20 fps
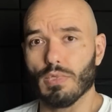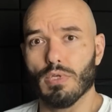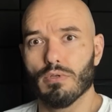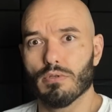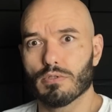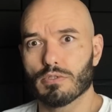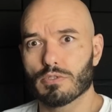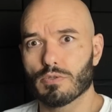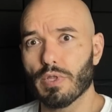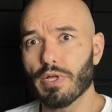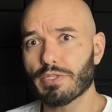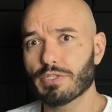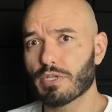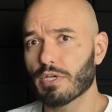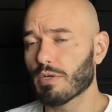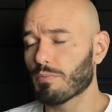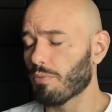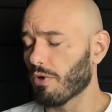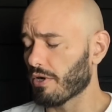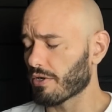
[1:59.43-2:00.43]
So that's
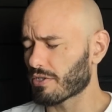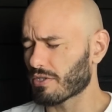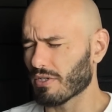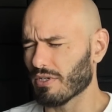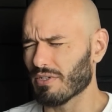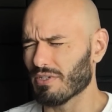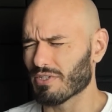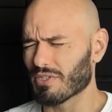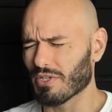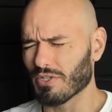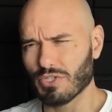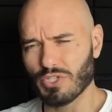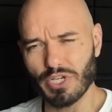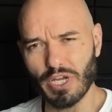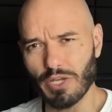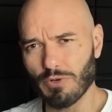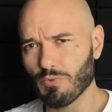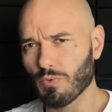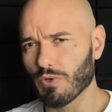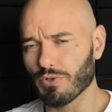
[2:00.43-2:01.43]
kickboxing. It is a
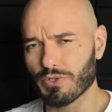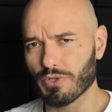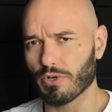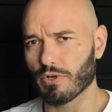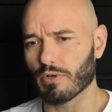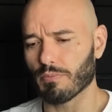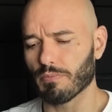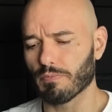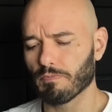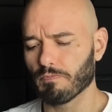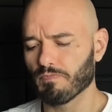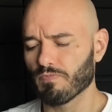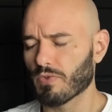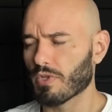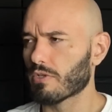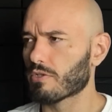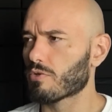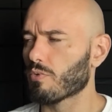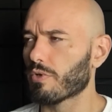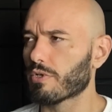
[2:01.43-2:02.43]
general term.
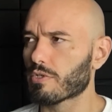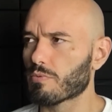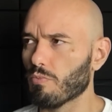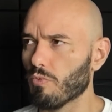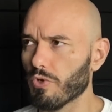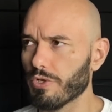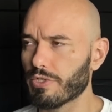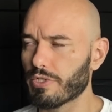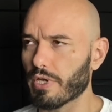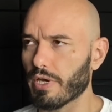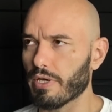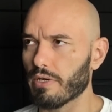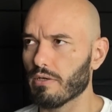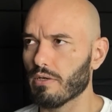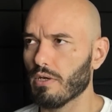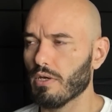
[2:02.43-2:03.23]
So what is Muay Thai?